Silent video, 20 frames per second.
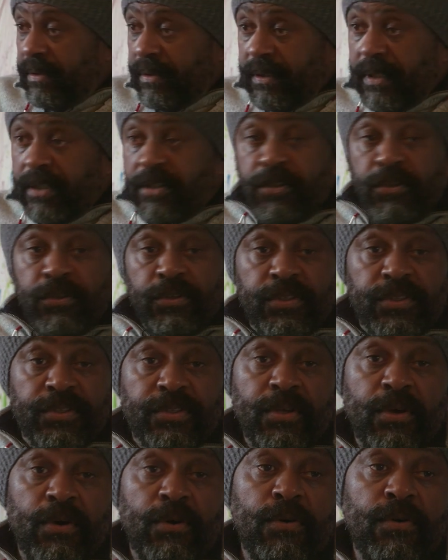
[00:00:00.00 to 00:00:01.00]
that you're
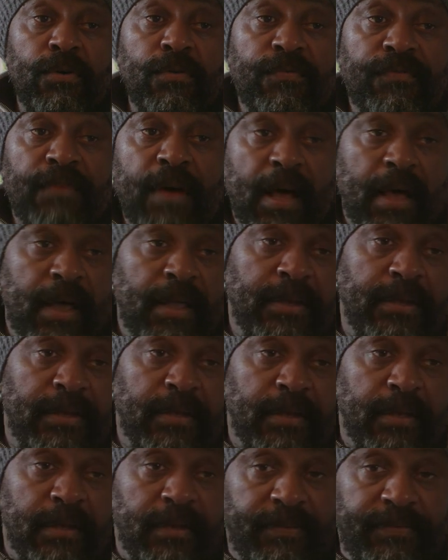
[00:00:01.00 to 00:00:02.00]
so fond
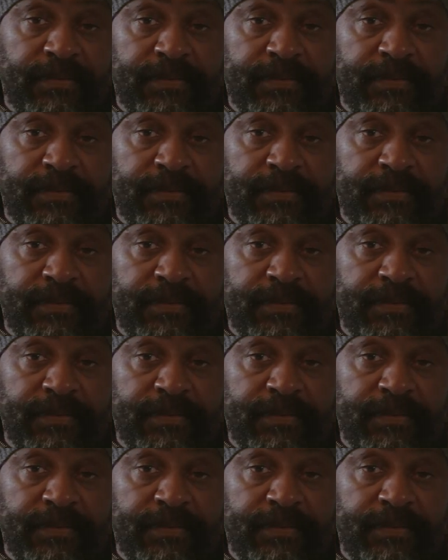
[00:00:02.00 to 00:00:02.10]
of